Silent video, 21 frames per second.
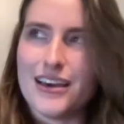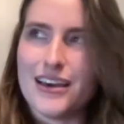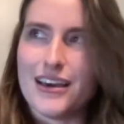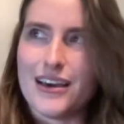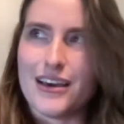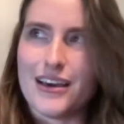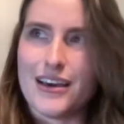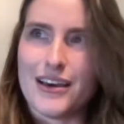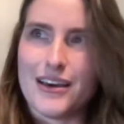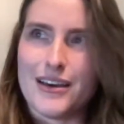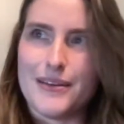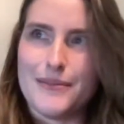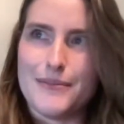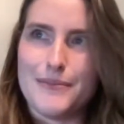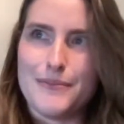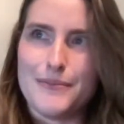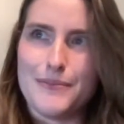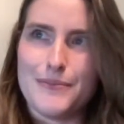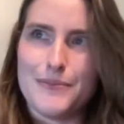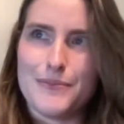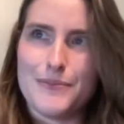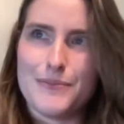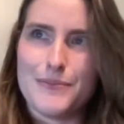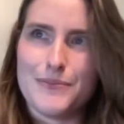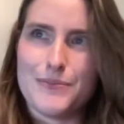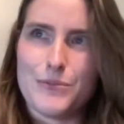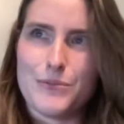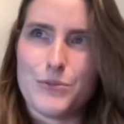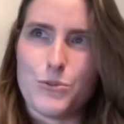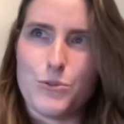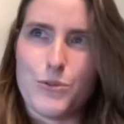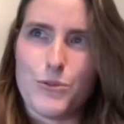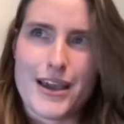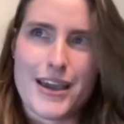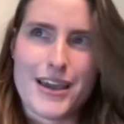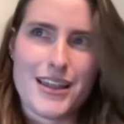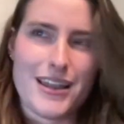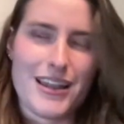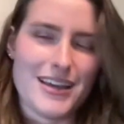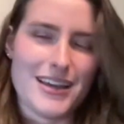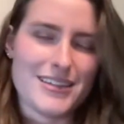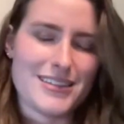um, way
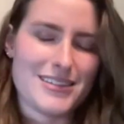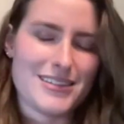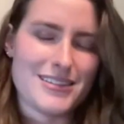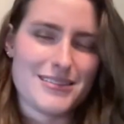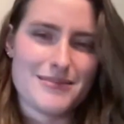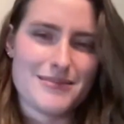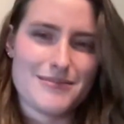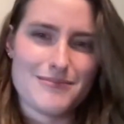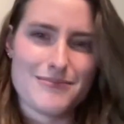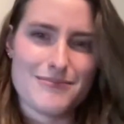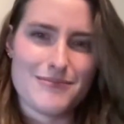less